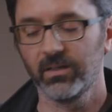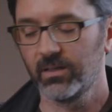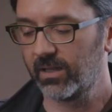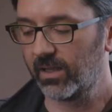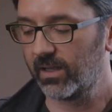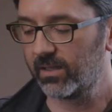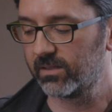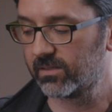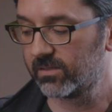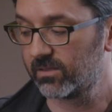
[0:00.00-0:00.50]
yeah.
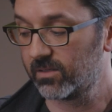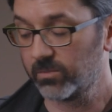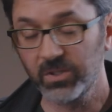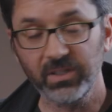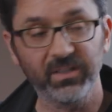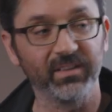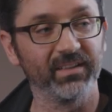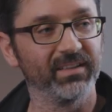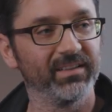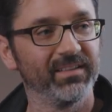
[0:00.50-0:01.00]
and
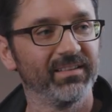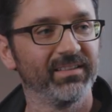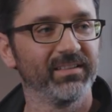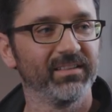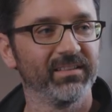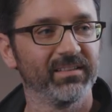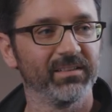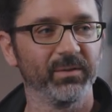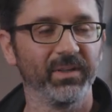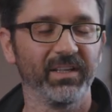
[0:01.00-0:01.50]
stability.
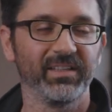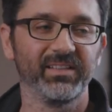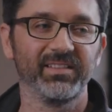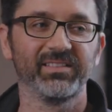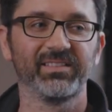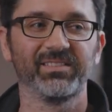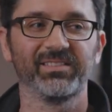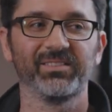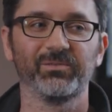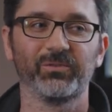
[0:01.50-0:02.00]
So we had
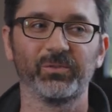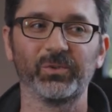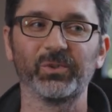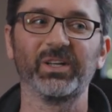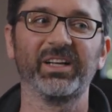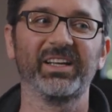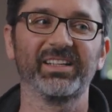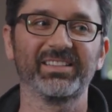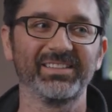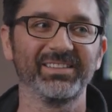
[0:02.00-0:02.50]
these four
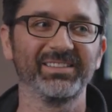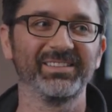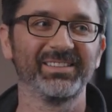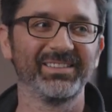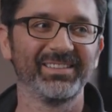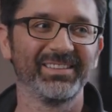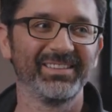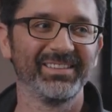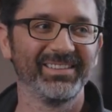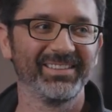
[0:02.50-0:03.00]

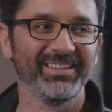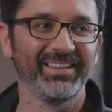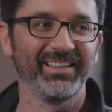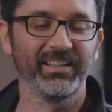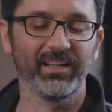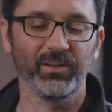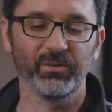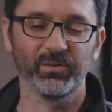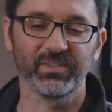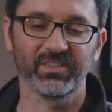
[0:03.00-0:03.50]
S's, yeah, yeah.
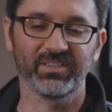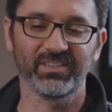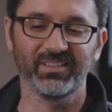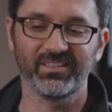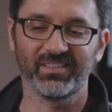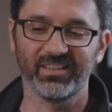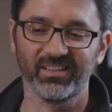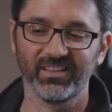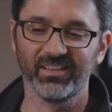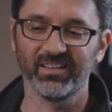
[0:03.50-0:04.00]
and that was the
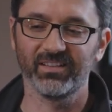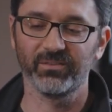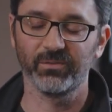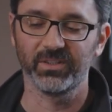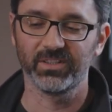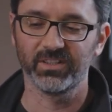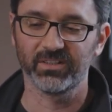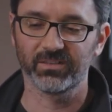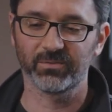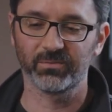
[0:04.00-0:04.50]
thing that
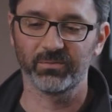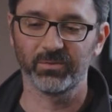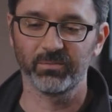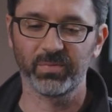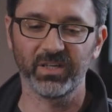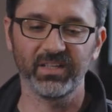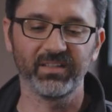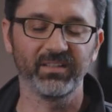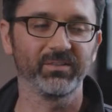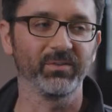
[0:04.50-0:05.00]
we just
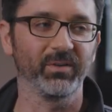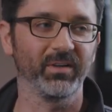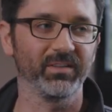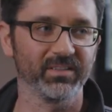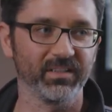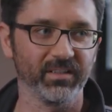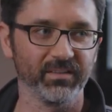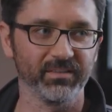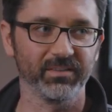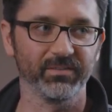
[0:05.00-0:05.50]
repeated to
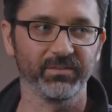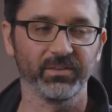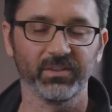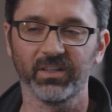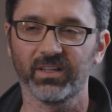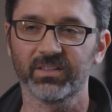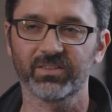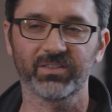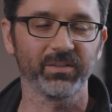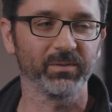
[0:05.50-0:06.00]
ourselves. If
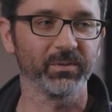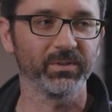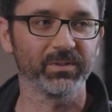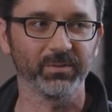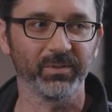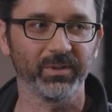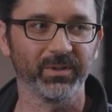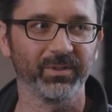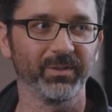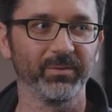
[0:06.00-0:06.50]
you're not sure what
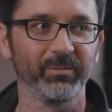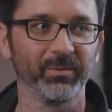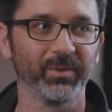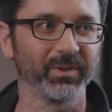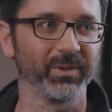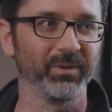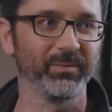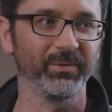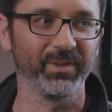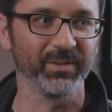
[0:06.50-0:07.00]
to work on,
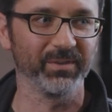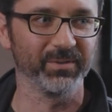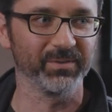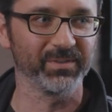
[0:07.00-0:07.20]
work on one of